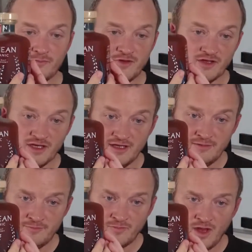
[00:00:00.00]

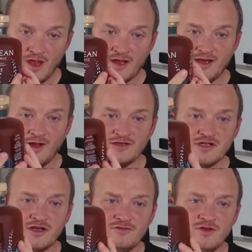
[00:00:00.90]
Ncnean. Now, I
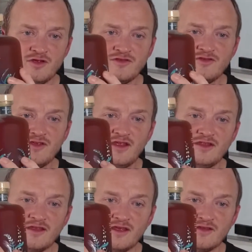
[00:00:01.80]
don't know if you can
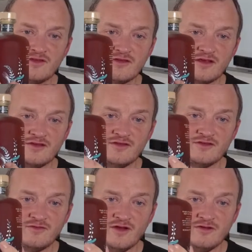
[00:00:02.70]
see this because
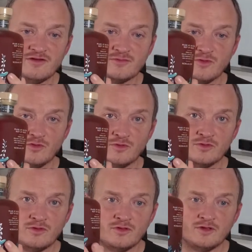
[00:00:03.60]
it's very small.
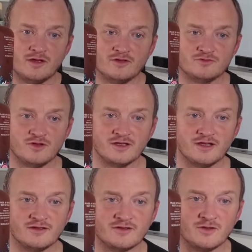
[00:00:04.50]
I'll try and
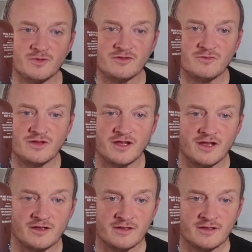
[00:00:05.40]
get it to come in if you can.